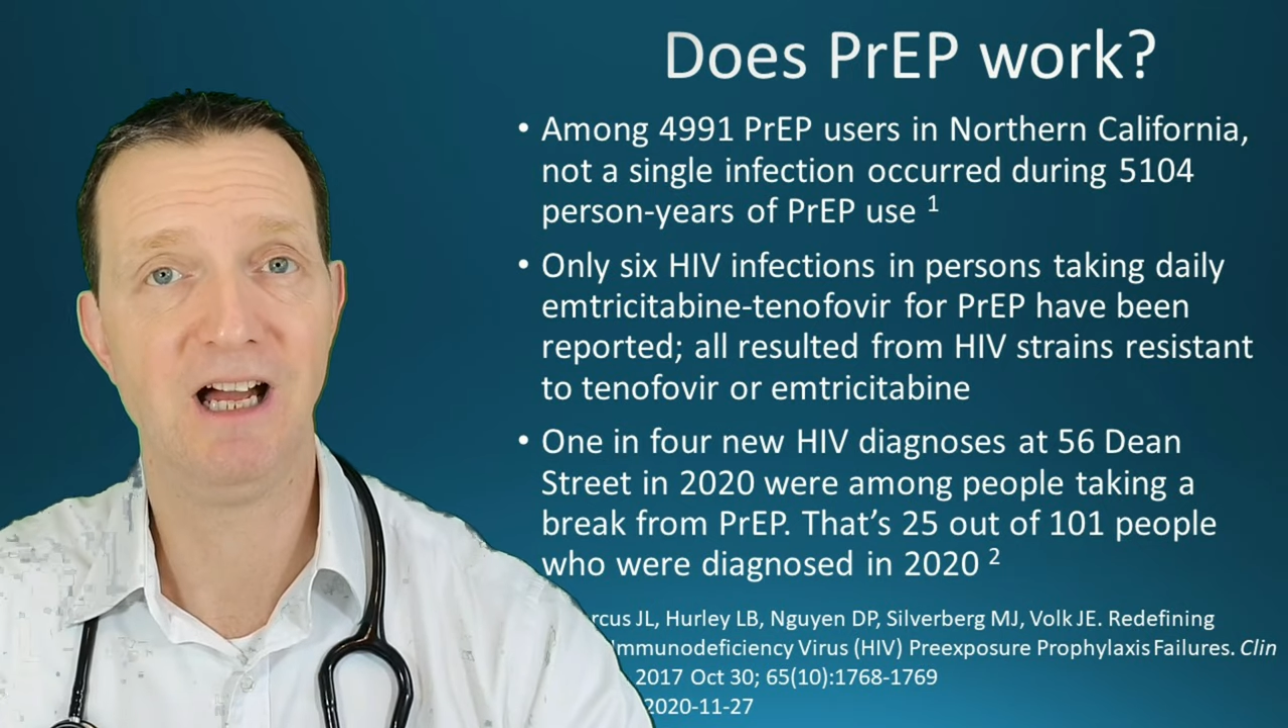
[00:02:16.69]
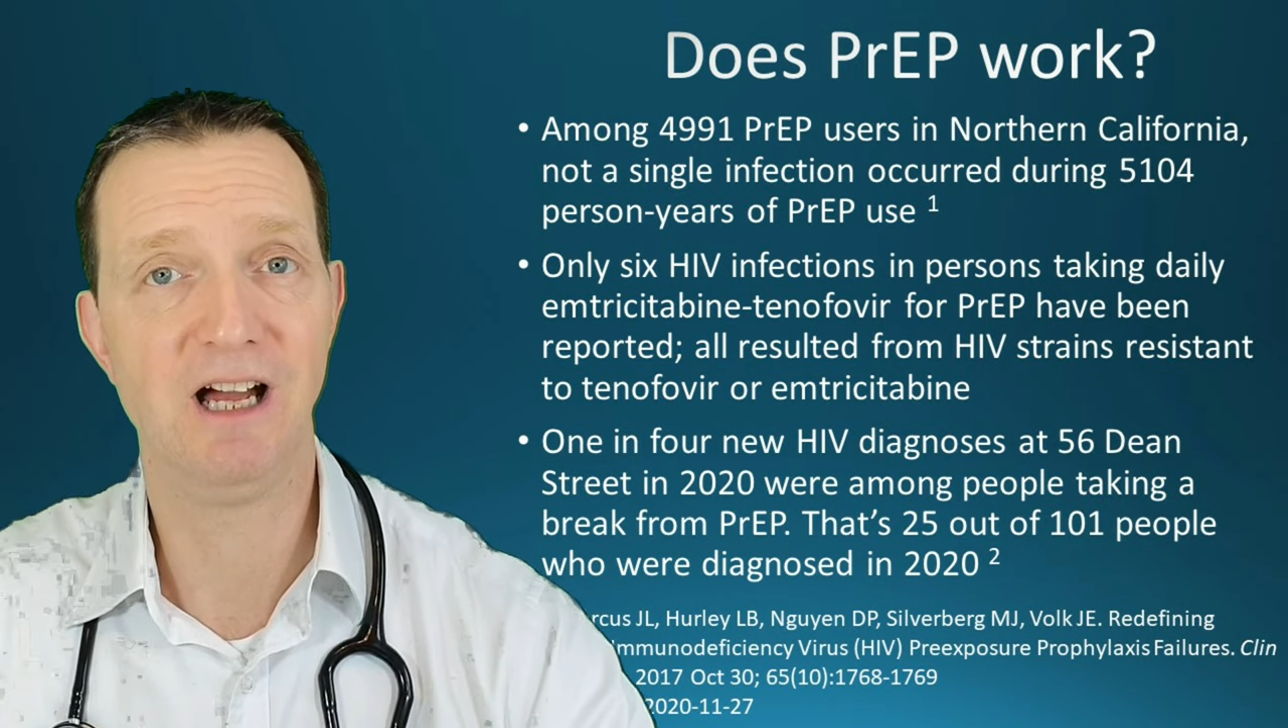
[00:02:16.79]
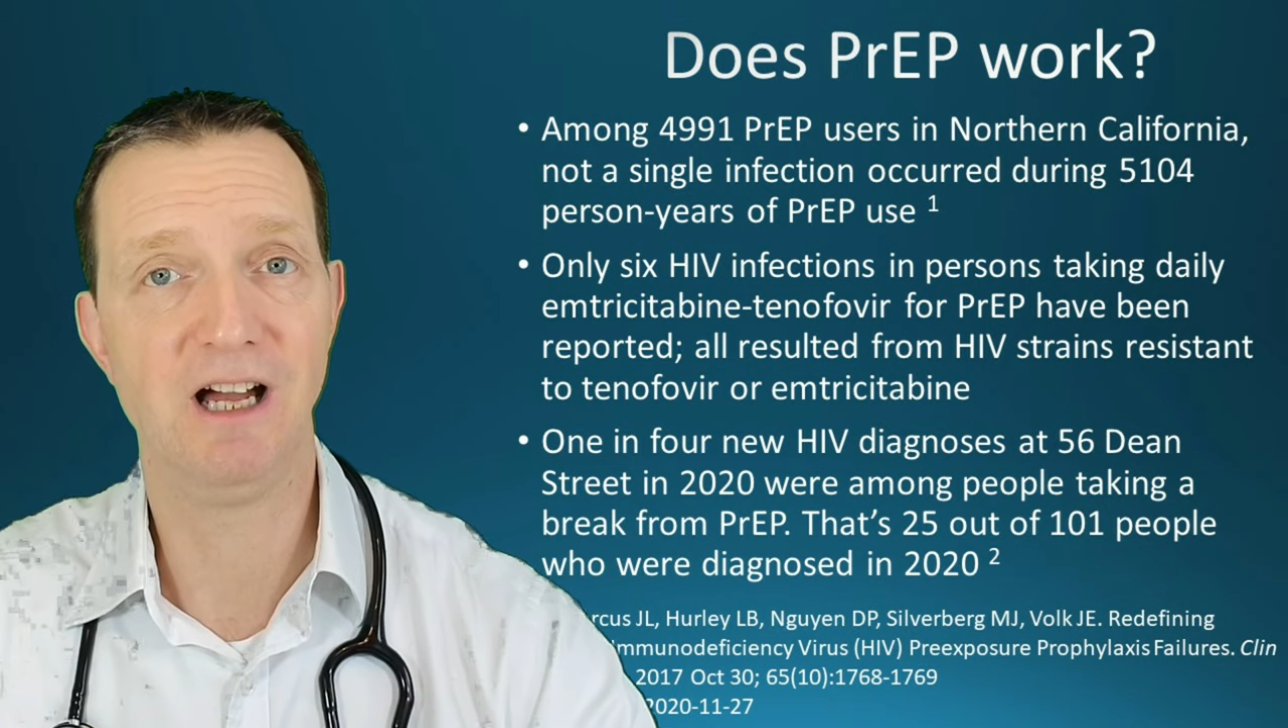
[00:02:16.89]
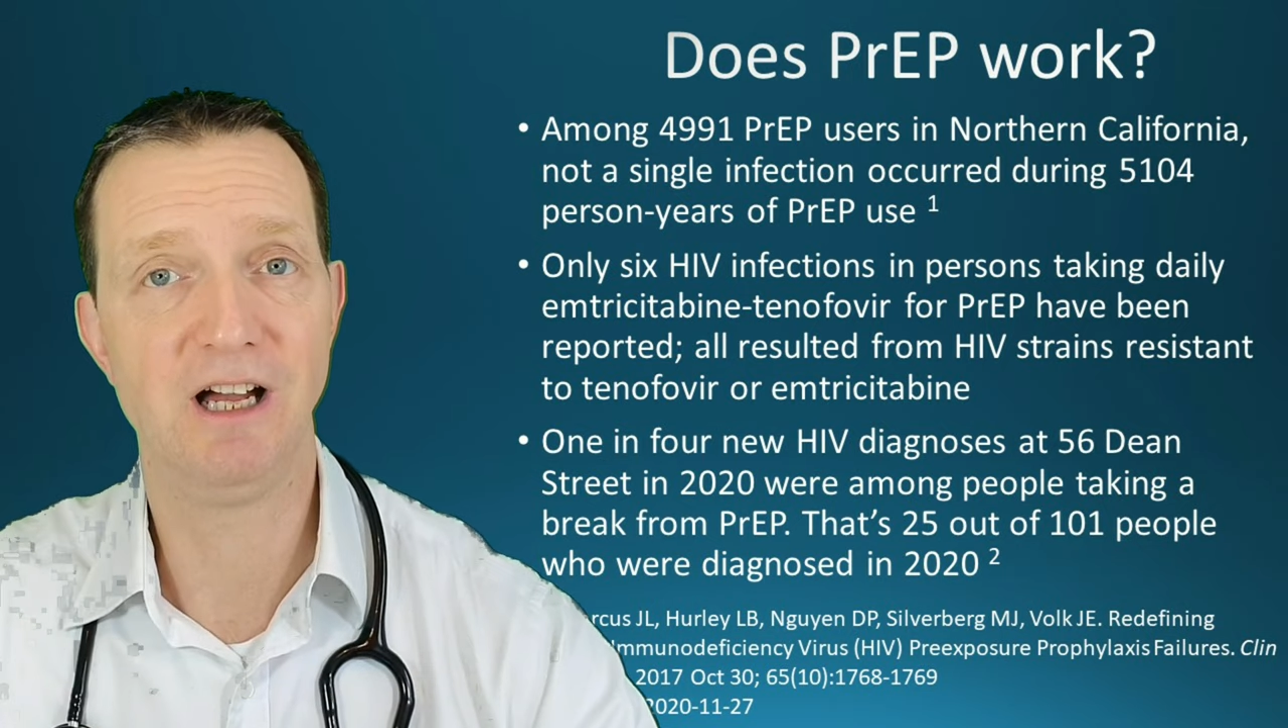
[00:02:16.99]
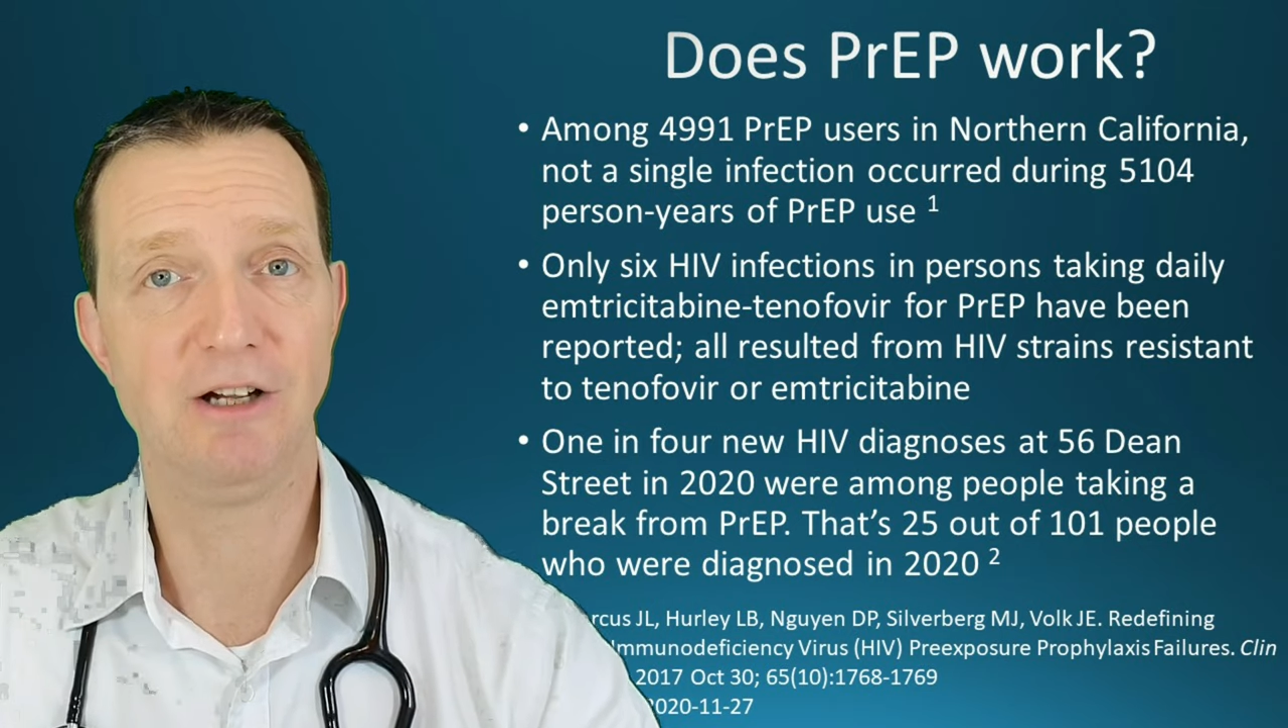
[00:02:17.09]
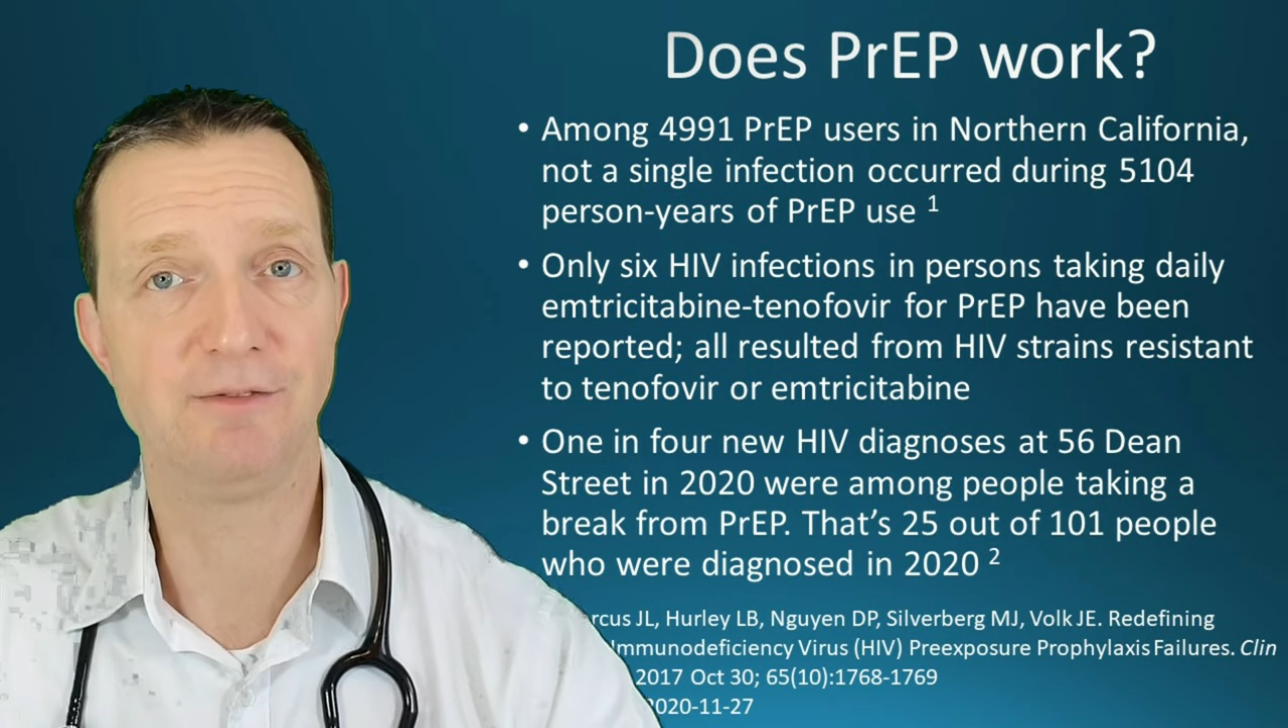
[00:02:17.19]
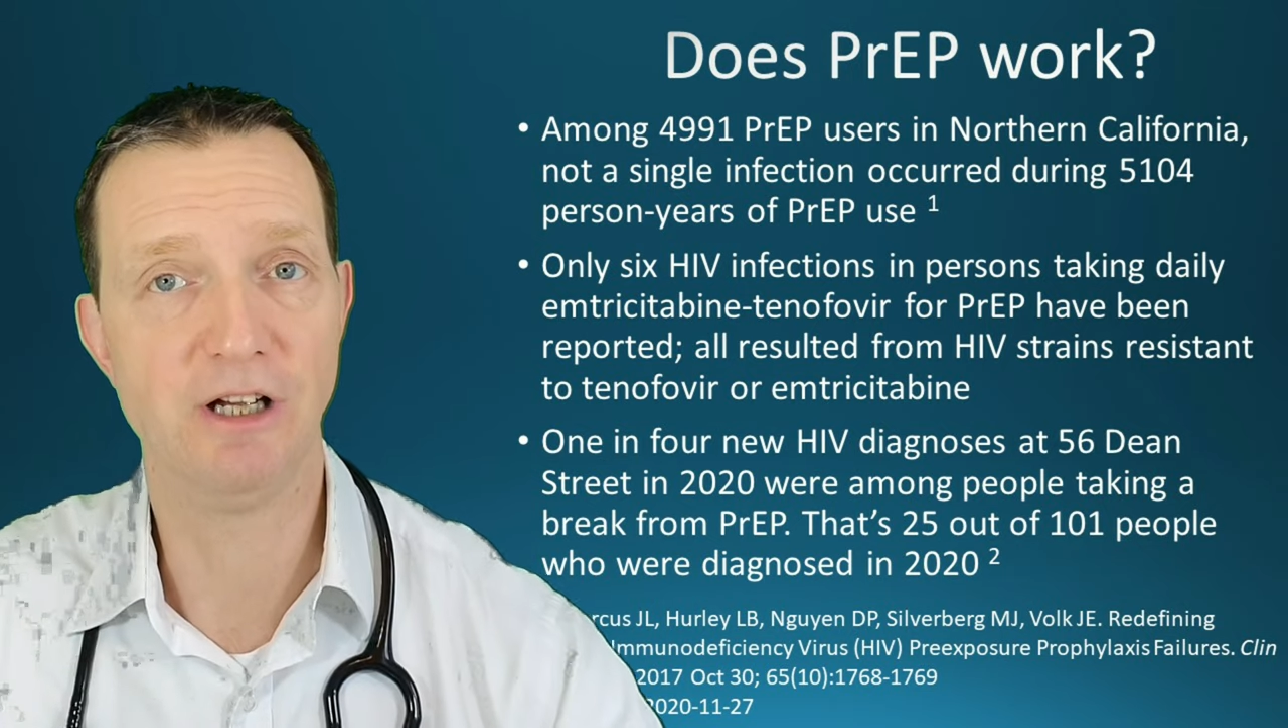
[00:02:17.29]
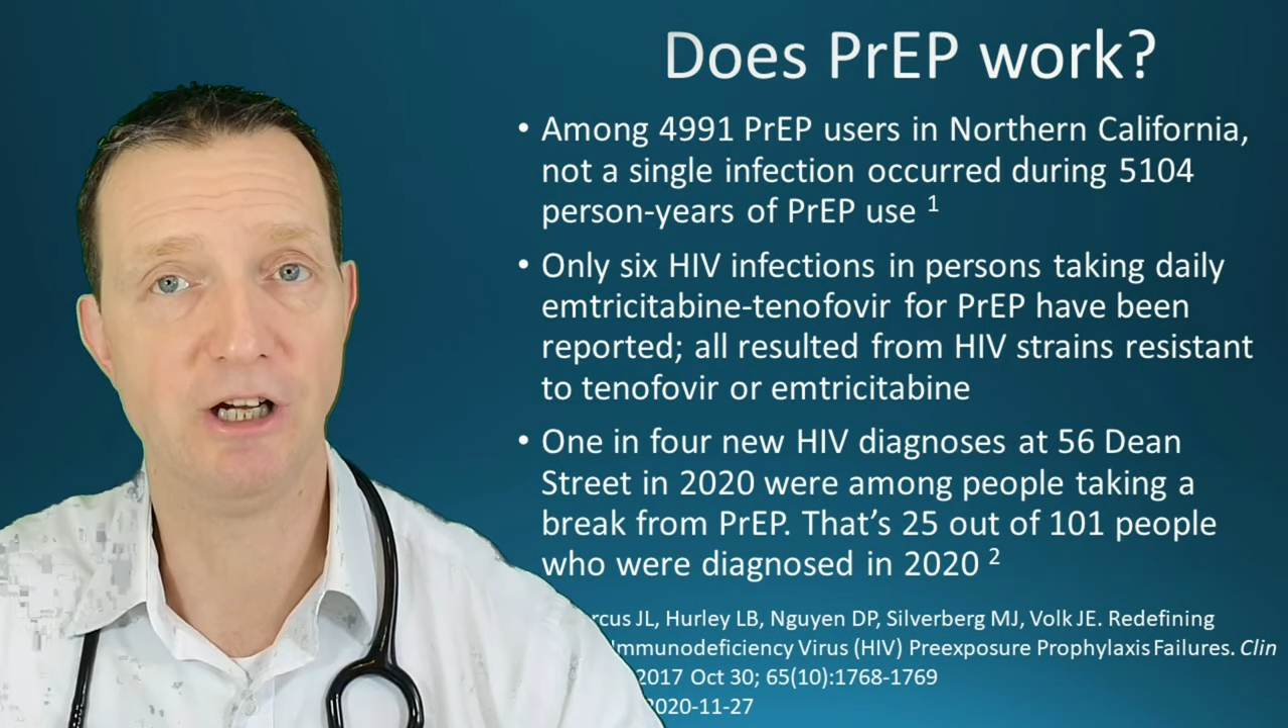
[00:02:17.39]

uh,